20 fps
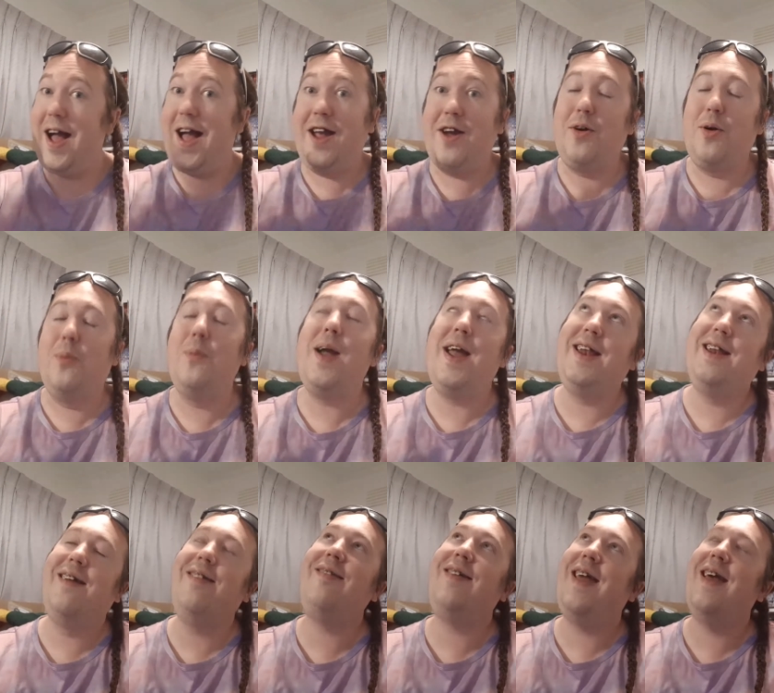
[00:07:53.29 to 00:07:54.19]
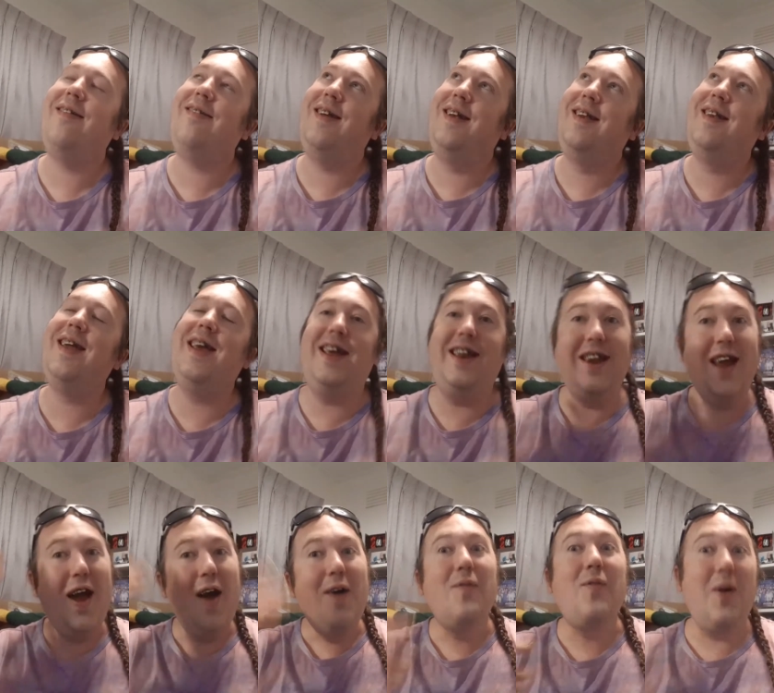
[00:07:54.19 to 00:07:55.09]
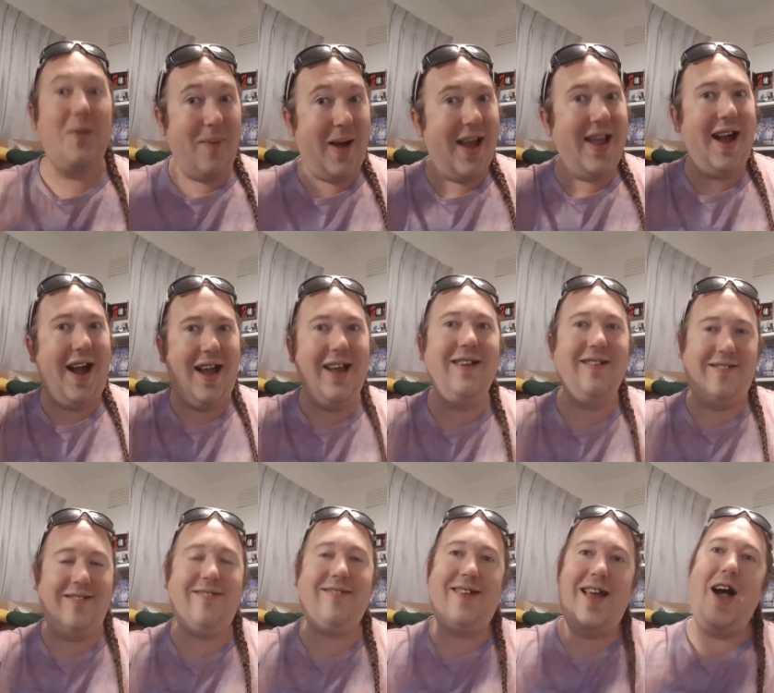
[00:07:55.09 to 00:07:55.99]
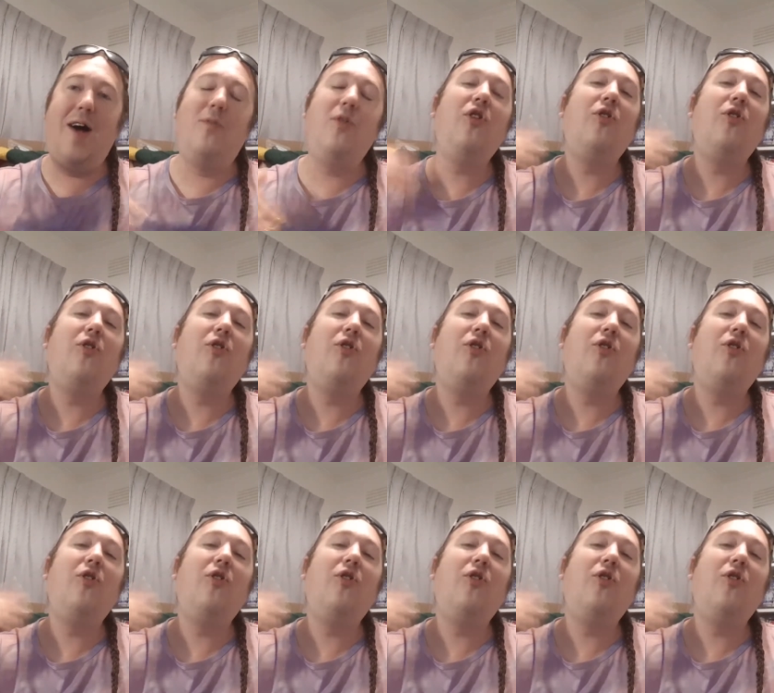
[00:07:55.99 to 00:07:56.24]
awareness, yes indeed, from my higher self,